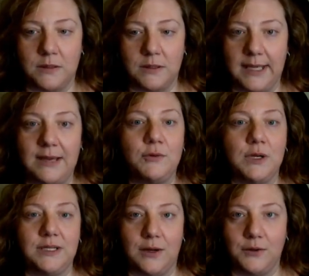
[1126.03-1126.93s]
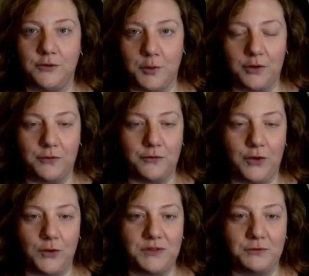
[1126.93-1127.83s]
they gave a rundown of a
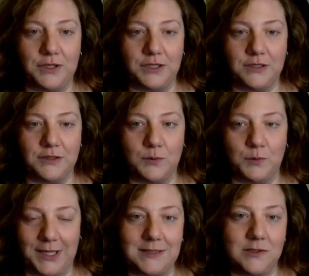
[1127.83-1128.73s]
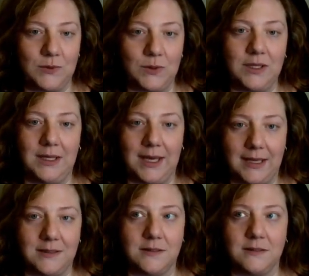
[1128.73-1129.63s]
few different places you can get